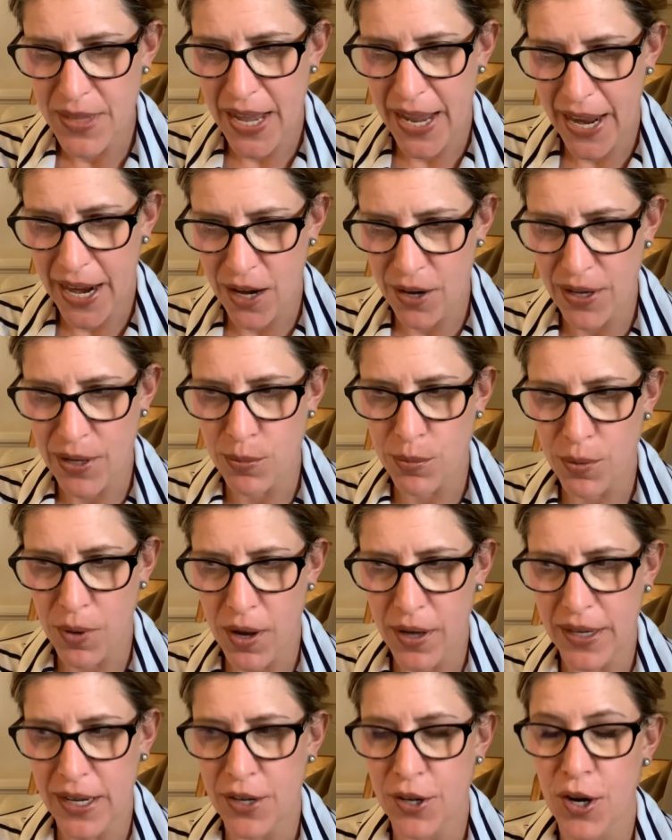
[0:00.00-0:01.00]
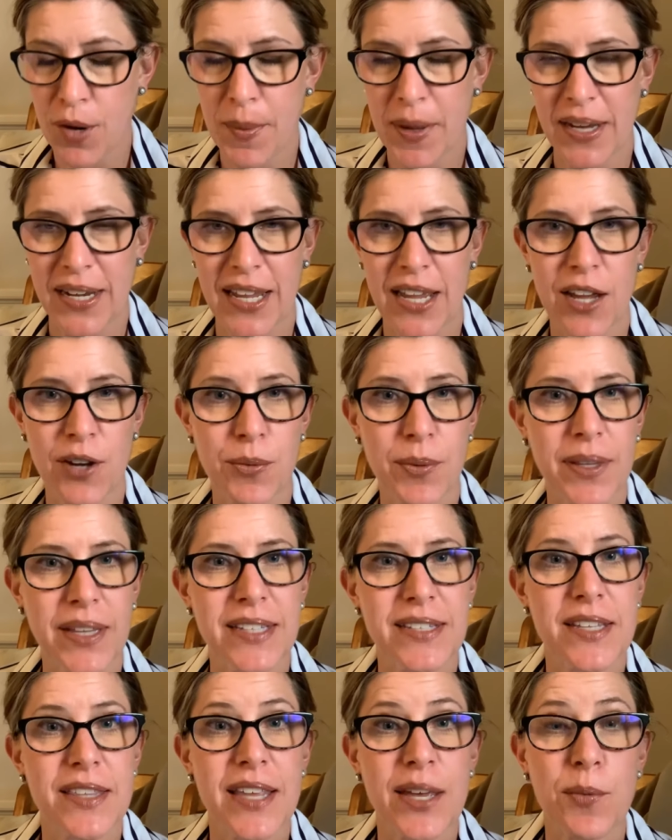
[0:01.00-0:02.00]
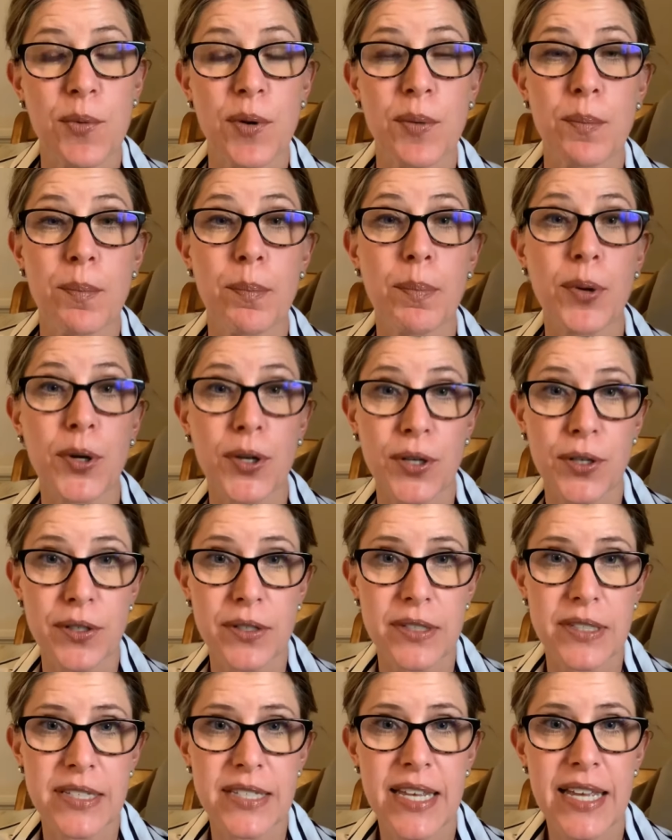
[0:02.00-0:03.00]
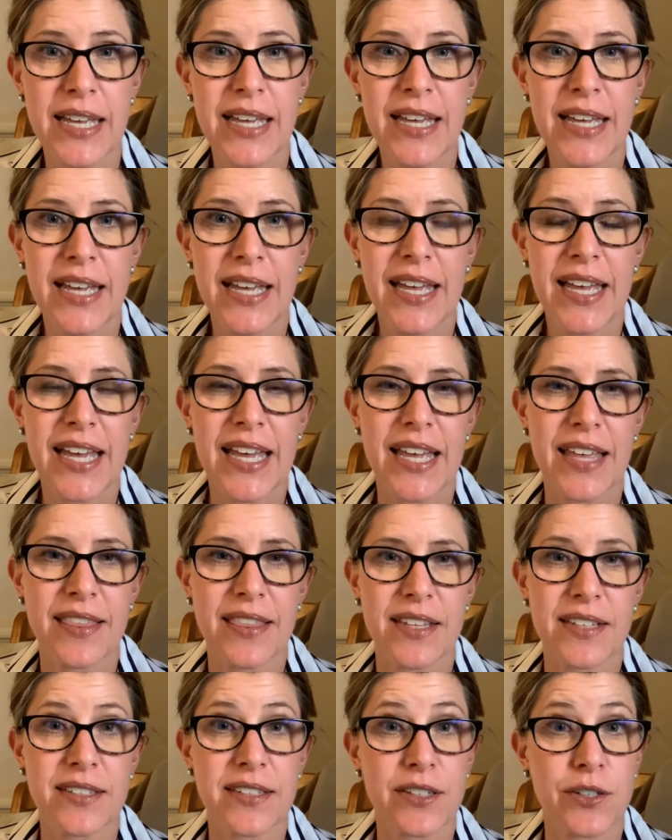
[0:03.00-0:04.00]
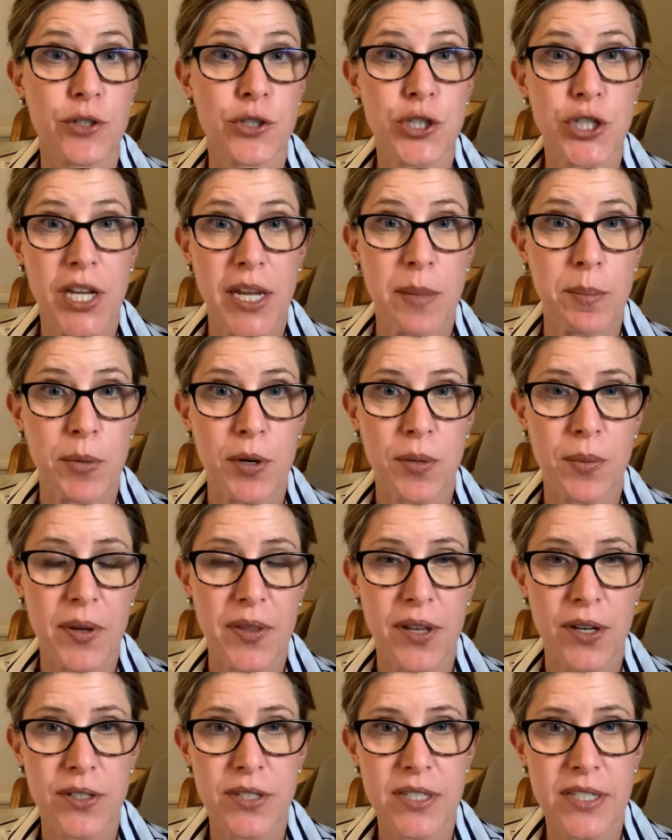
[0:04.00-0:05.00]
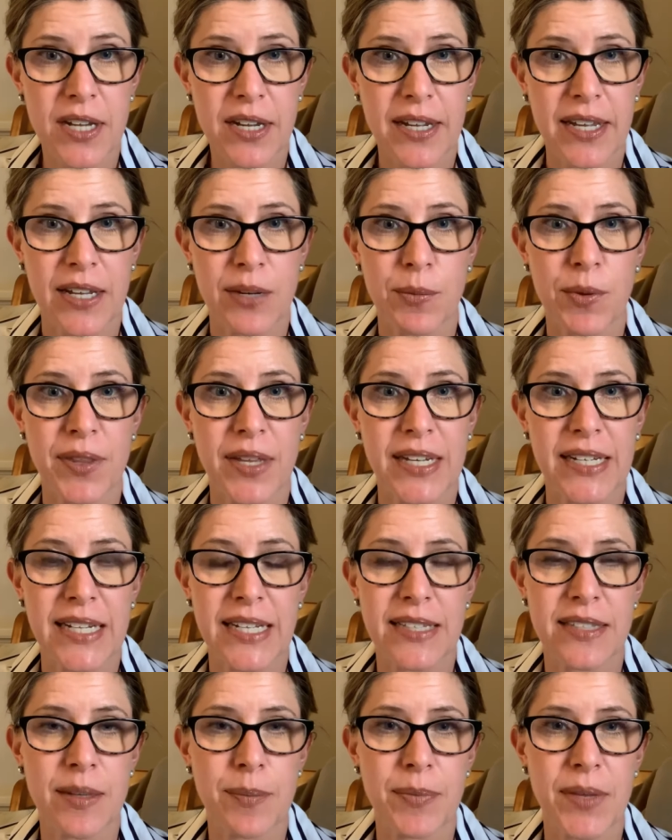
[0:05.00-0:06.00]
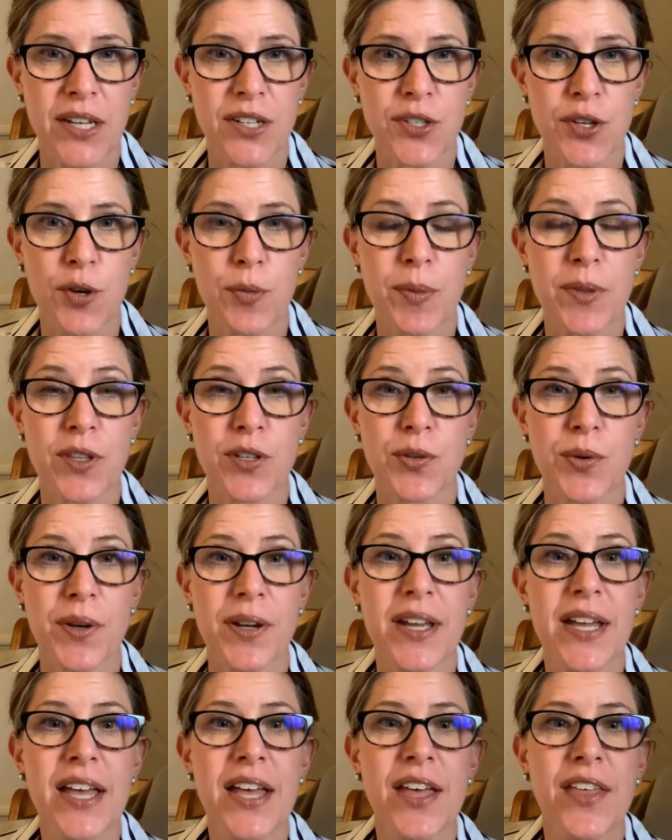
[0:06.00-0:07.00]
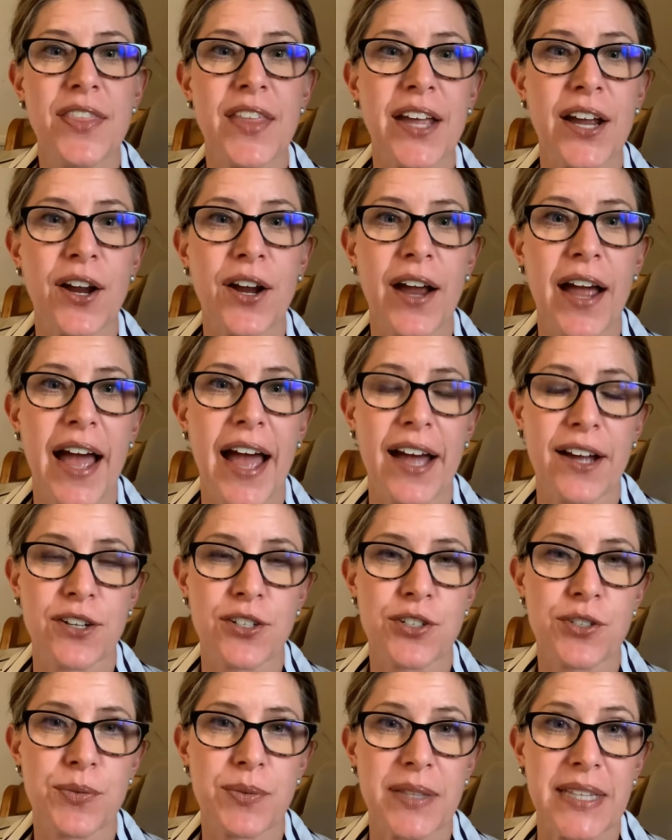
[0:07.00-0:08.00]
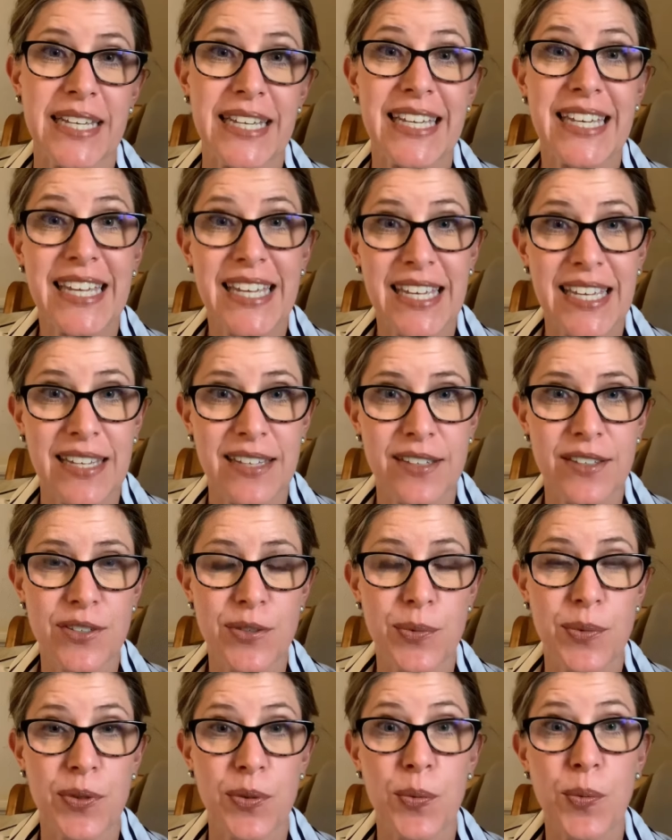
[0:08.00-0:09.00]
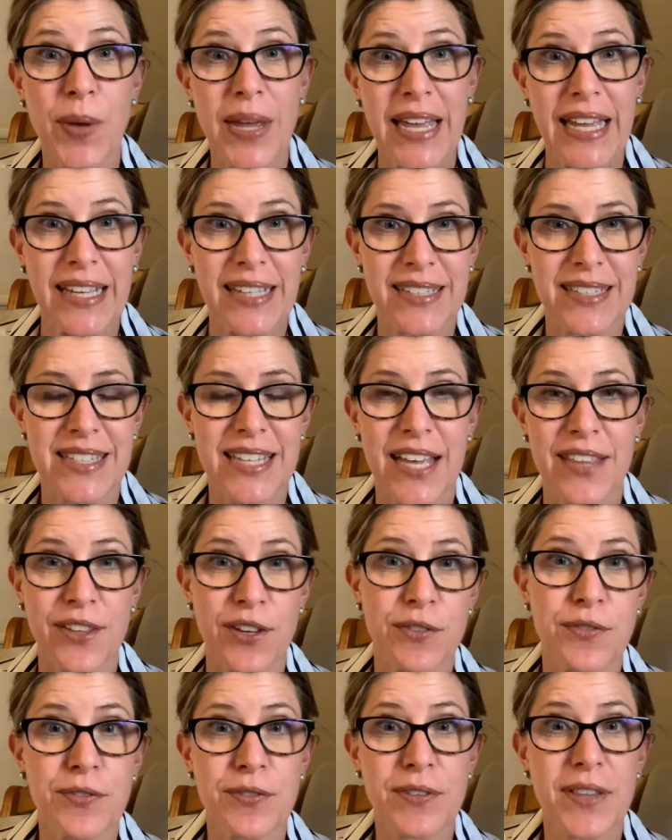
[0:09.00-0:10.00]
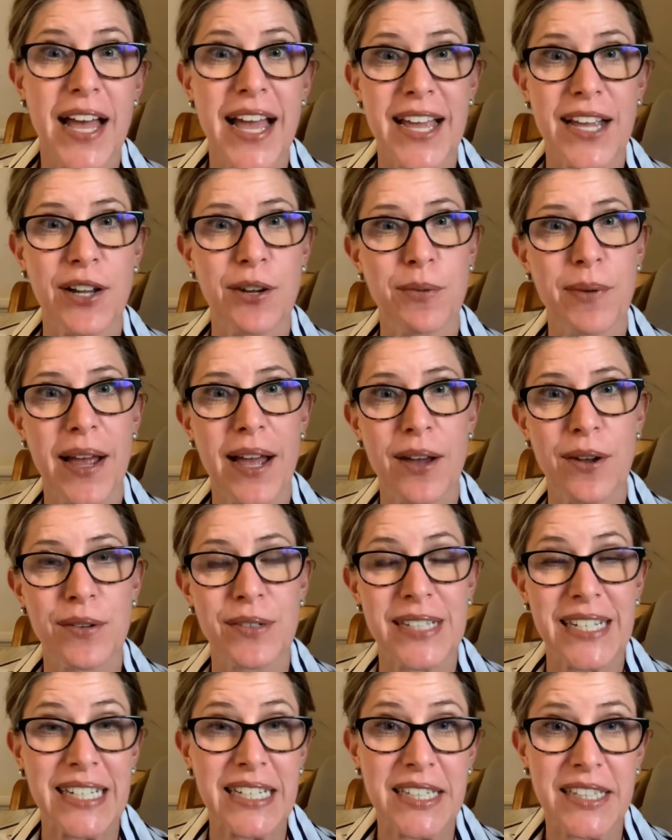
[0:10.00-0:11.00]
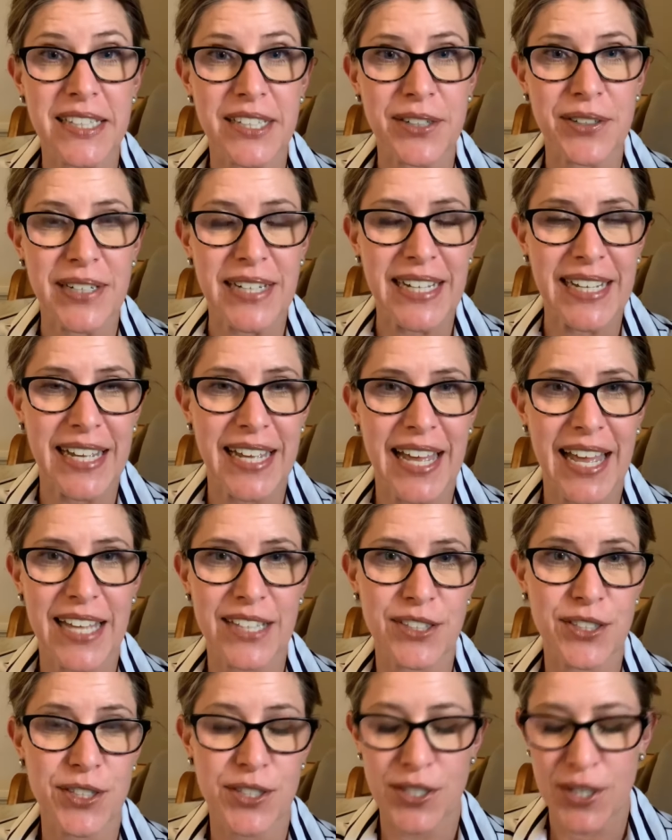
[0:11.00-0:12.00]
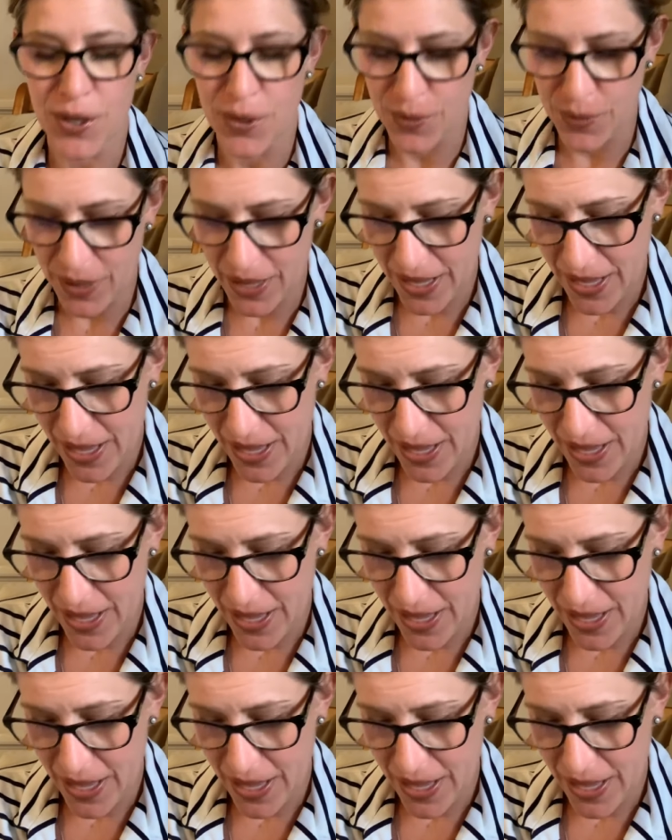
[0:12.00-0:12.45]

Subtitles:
Harry, Ron, and Hermione had realized that they weren't birds in this little chamber where they're stuck in, where they need something to open the door. They are actually keys with wings, and they're flying around and glittering, and so